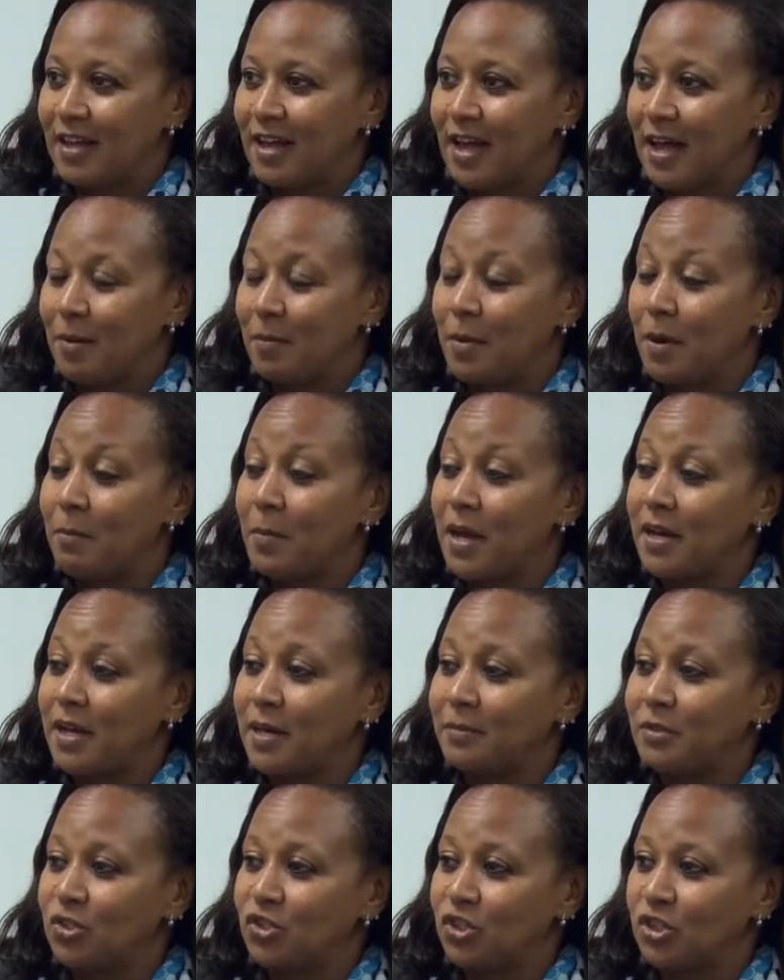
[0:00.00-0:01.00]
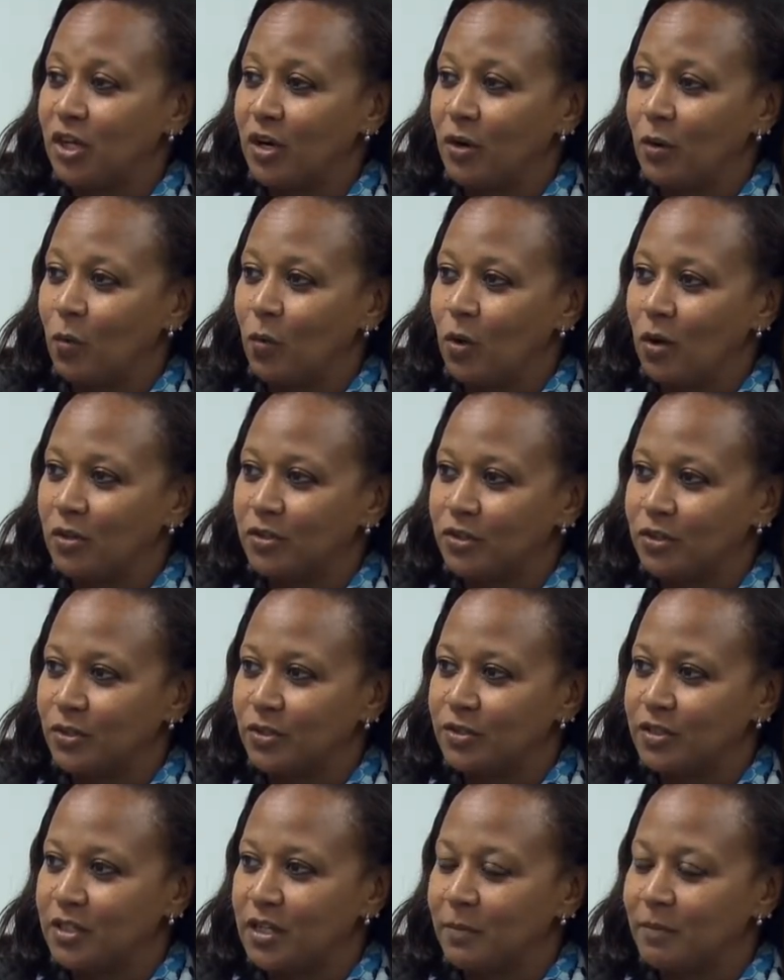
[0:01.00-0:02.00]
Um, my name is Genevra
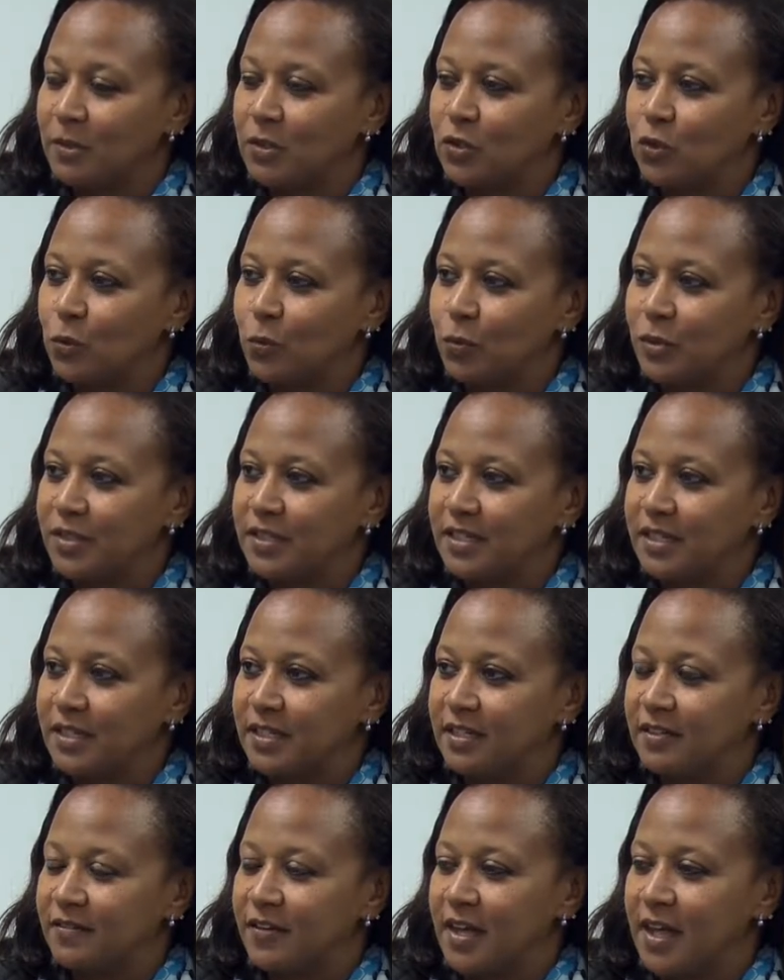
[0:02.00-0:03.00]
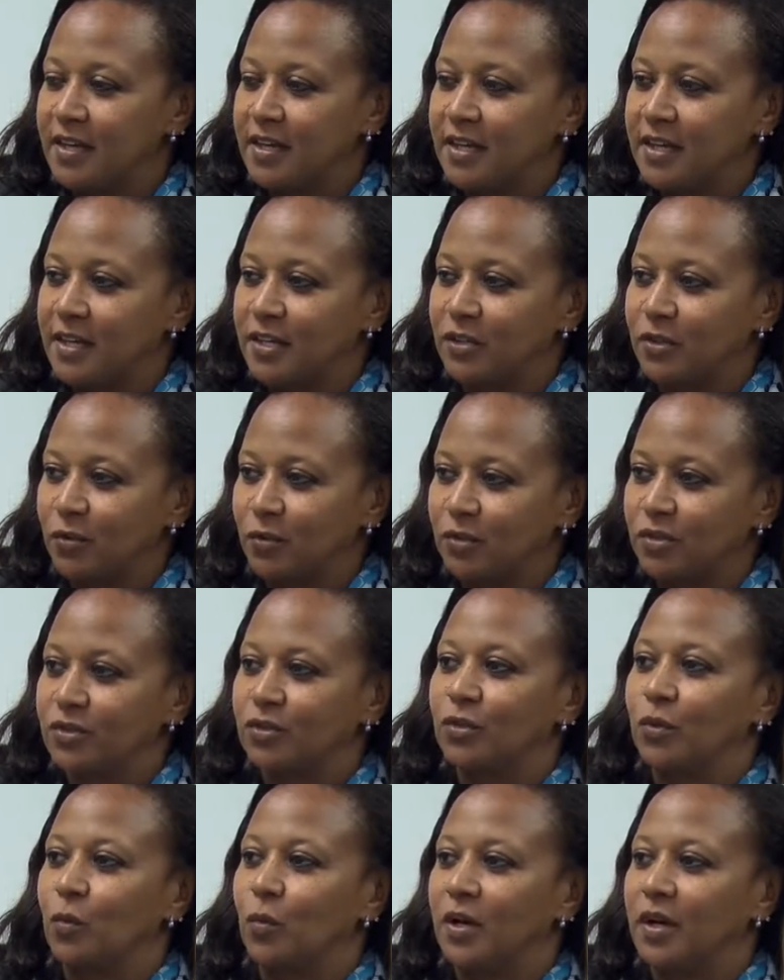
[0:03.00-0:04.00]
Walters, and I'm the superintendent of Kankakee School
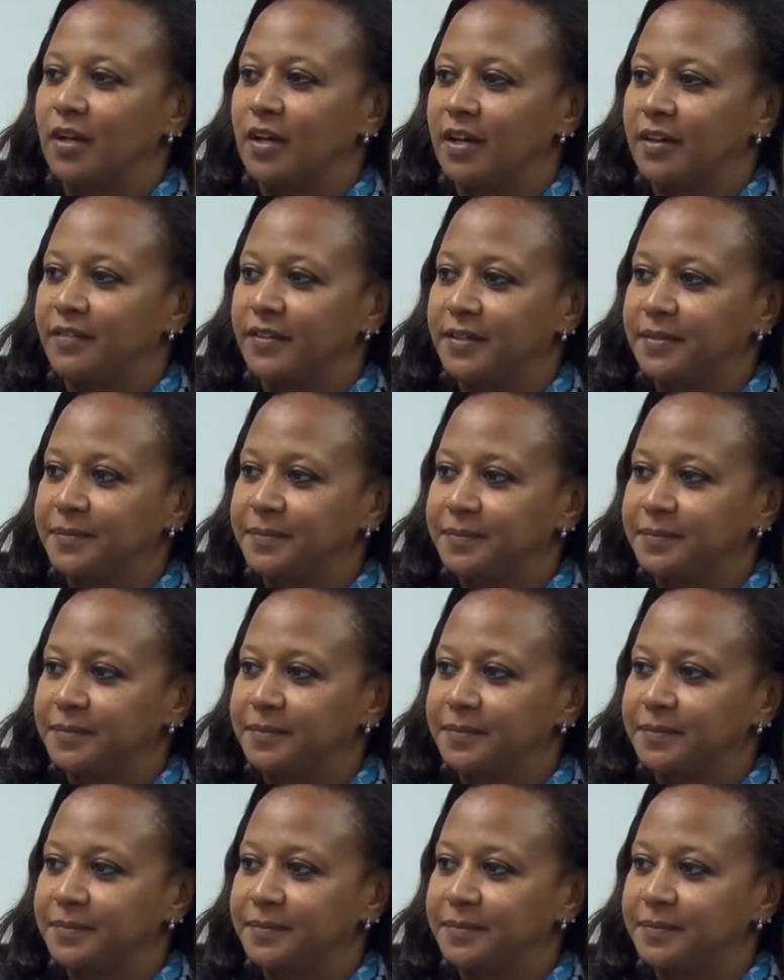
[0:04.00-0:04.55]
District 111.